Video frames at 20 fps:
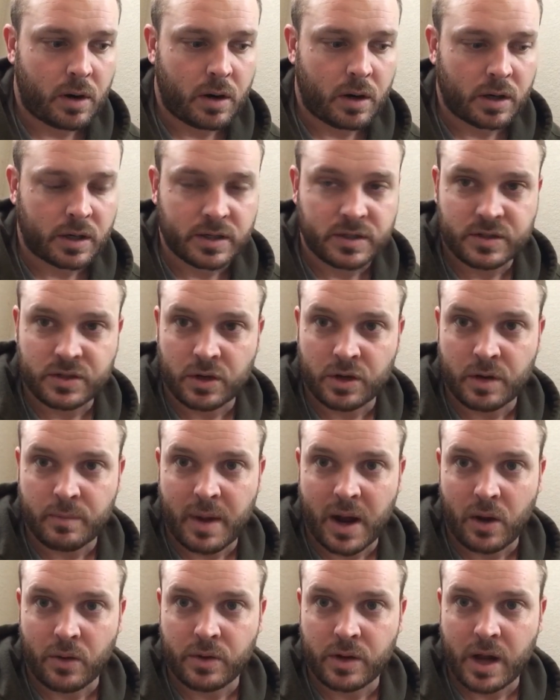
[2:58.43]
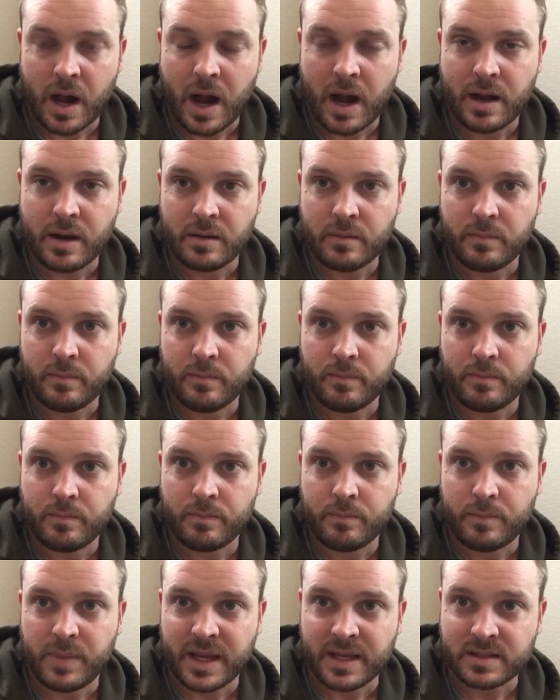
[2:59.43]
are concerned about not
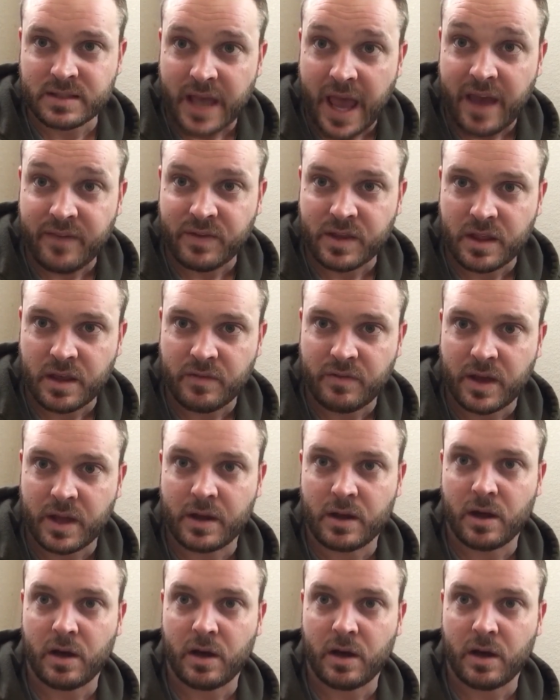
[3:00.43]
being safe in the event